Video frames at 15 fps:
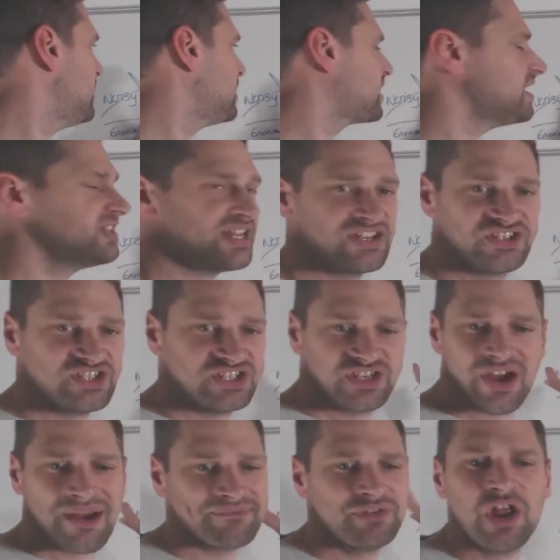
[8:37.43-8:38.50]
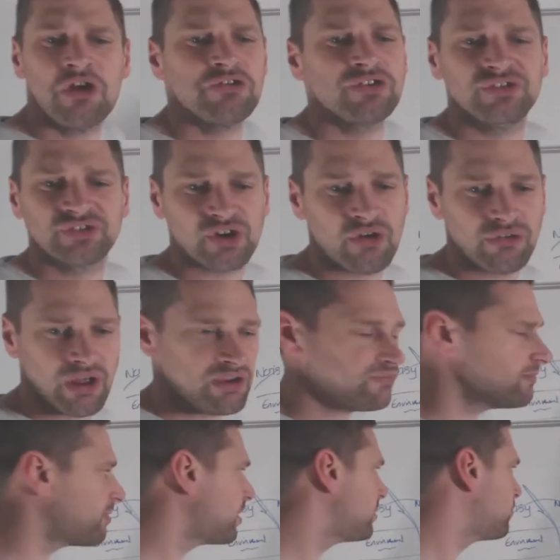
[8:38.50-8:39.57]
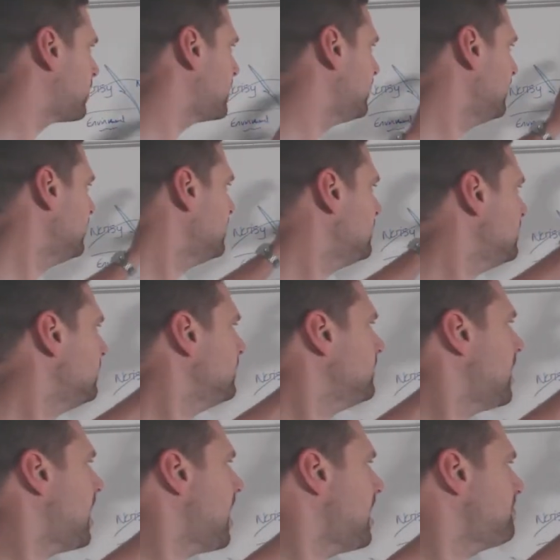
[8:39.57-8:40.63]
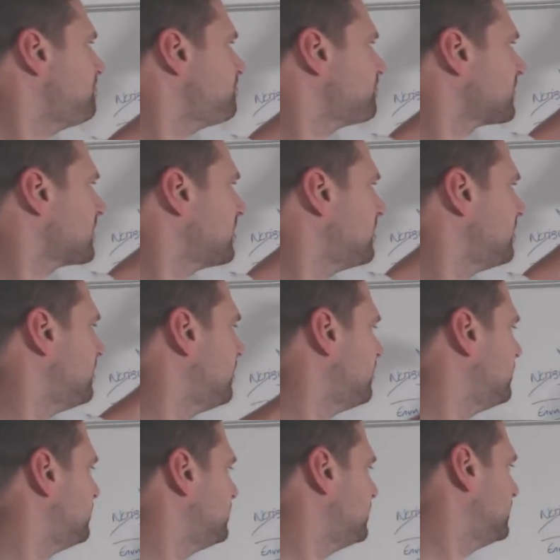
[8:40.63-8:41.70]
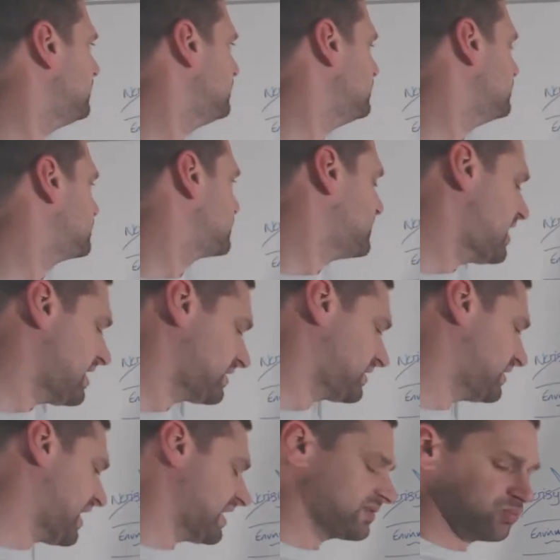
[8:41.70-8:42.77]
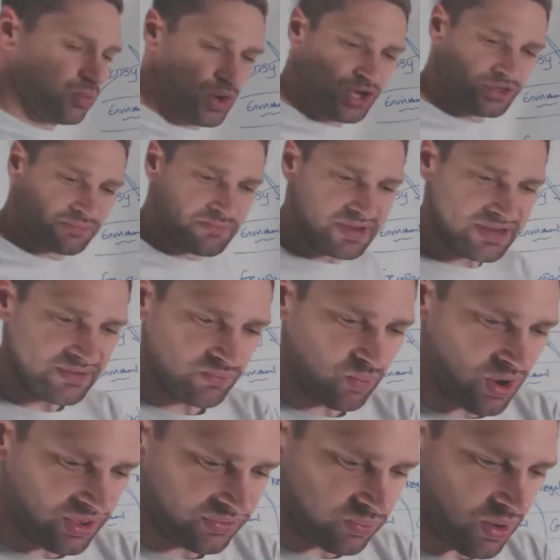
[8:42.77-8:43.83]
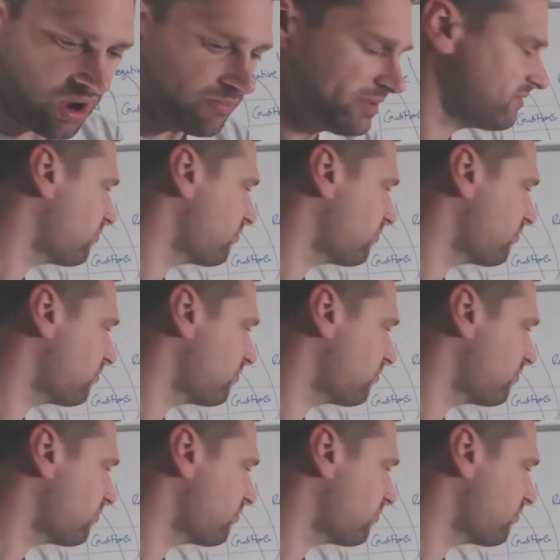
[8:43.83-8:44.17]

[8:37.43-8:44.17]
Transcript: and the conditions you have no control over, by the way. Um, so that's that's worth me worthwhile